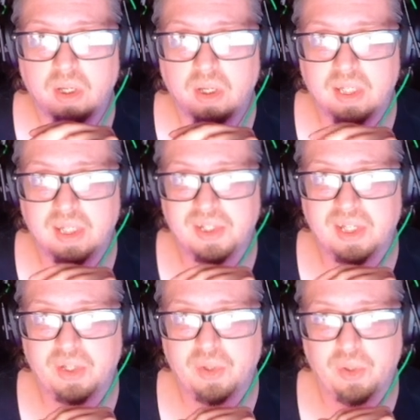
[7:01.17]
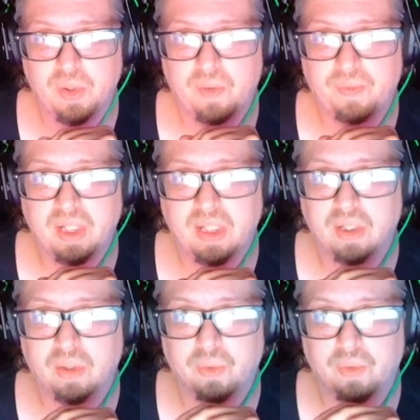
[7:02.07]
section of the
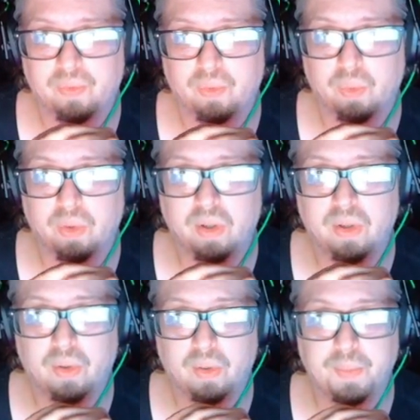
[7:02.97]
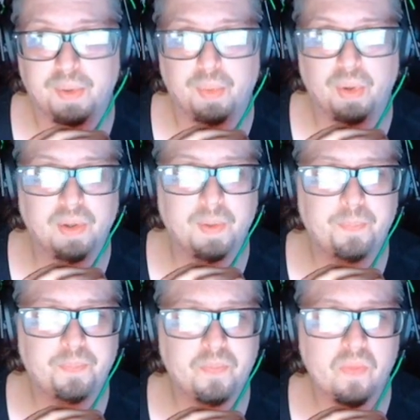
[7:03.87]
Gillinor Flora Herbs book.
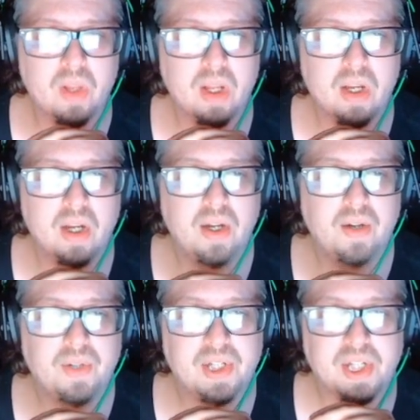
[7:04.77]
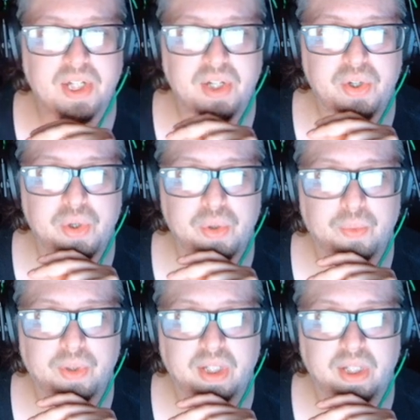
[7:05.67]
Fix an issue
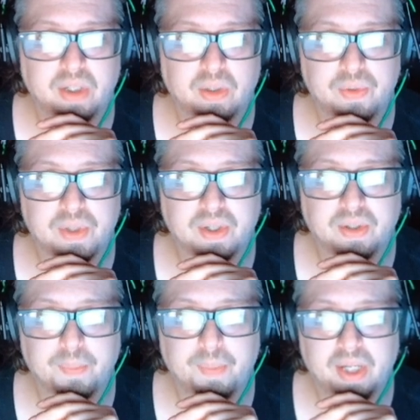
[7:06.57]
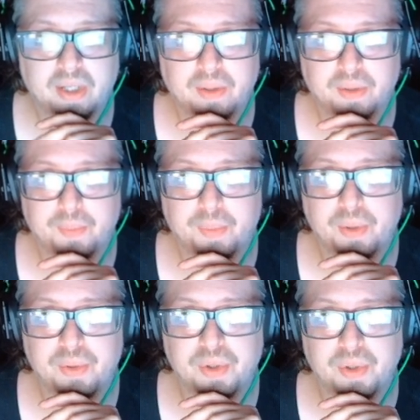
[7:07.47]
where the closing of the bank of the
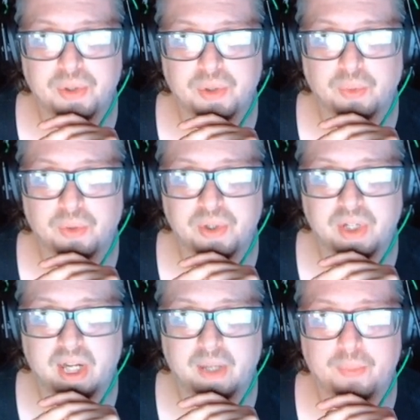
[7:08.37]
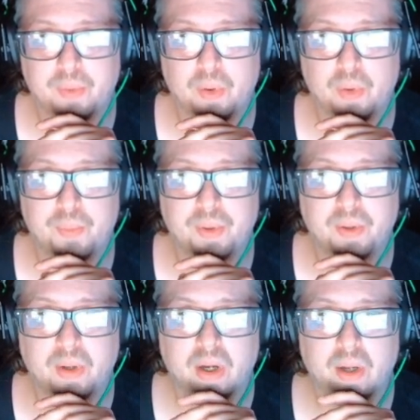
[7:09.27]
potion storage tab open
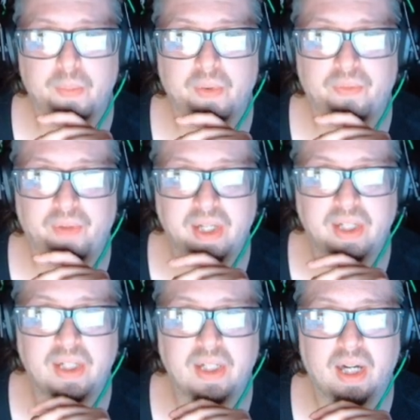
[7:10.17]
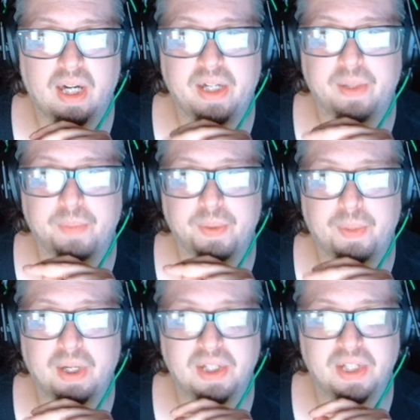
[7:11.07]
prevented item
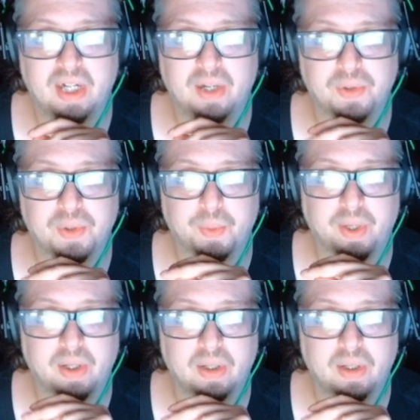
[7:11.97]
deposit elsewhere.